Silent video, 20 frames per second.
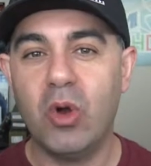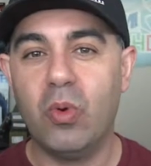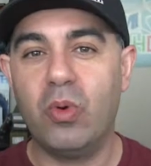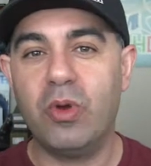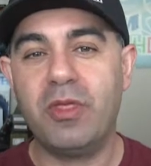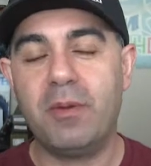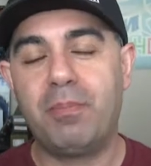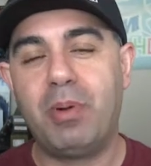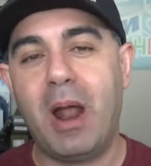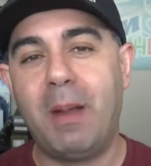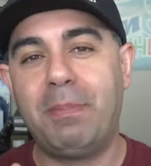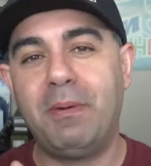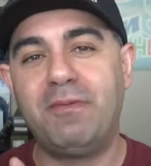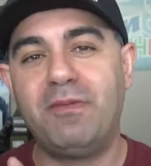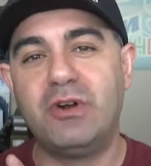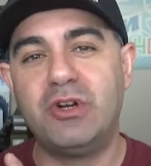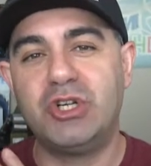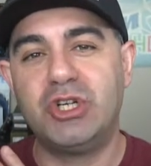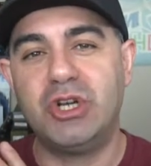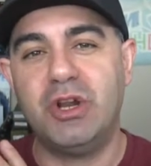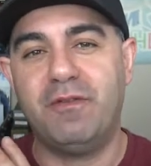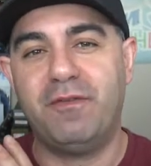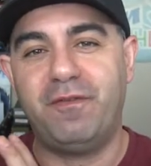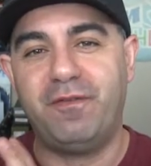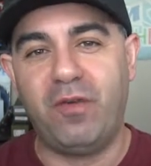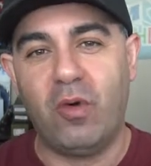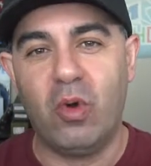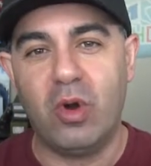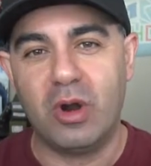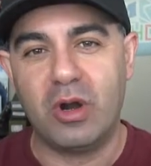with the proper version of
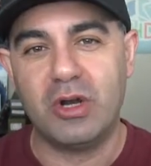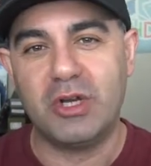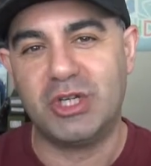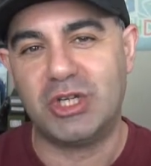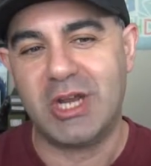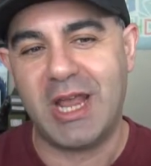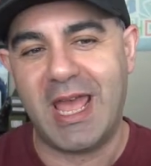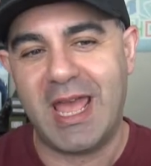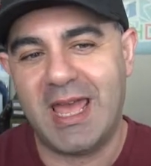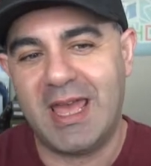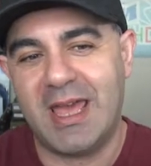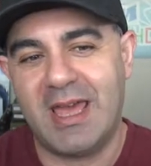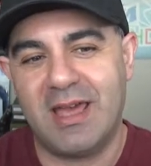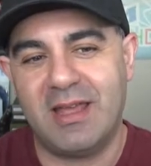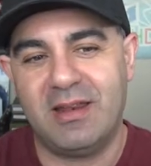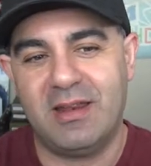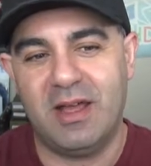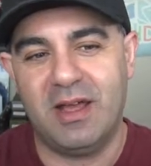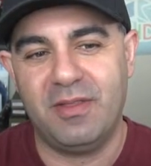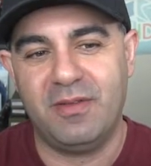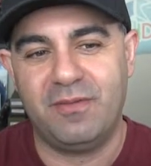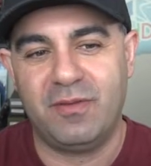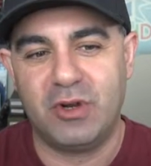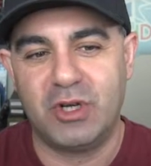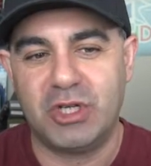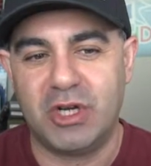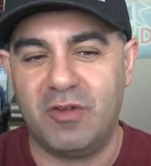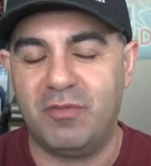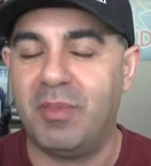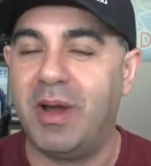Forge and the
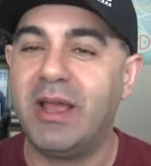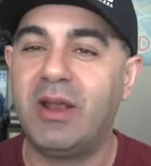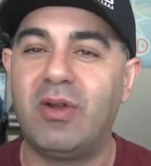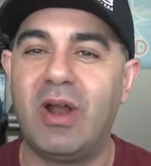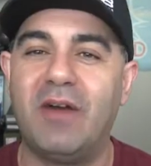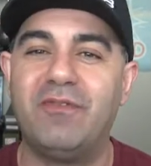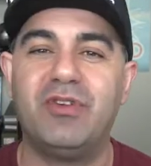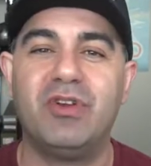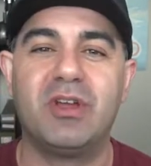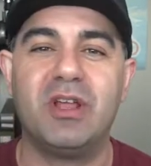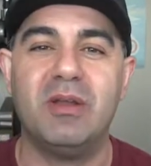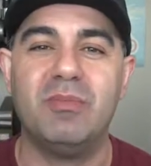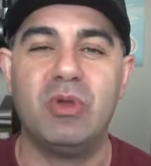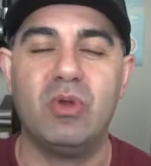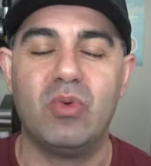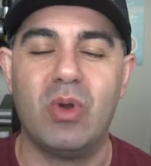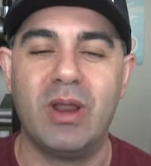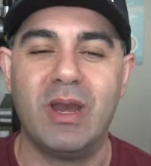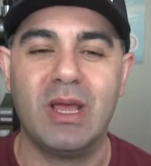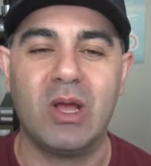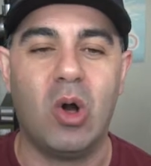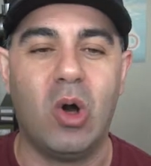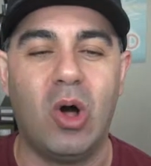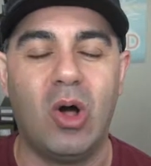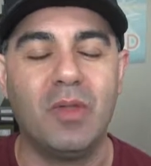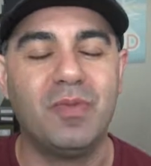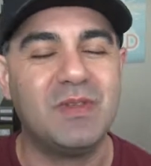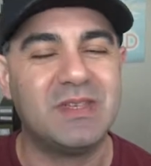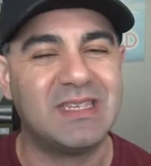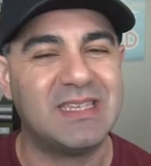version of Minecraft you're going to be running
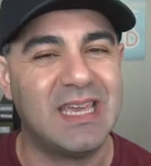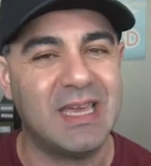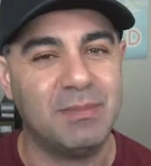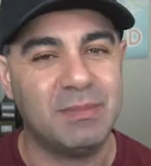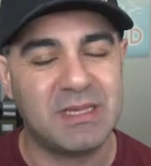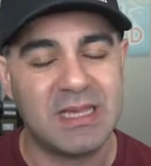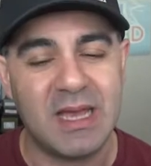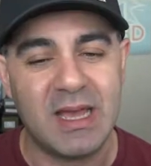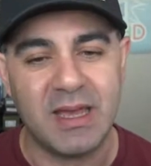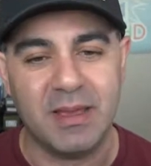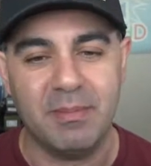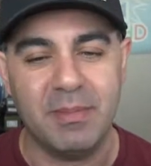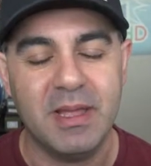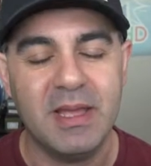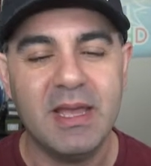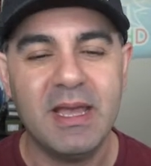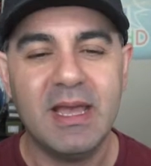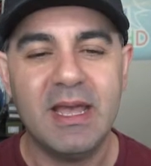all at the same time.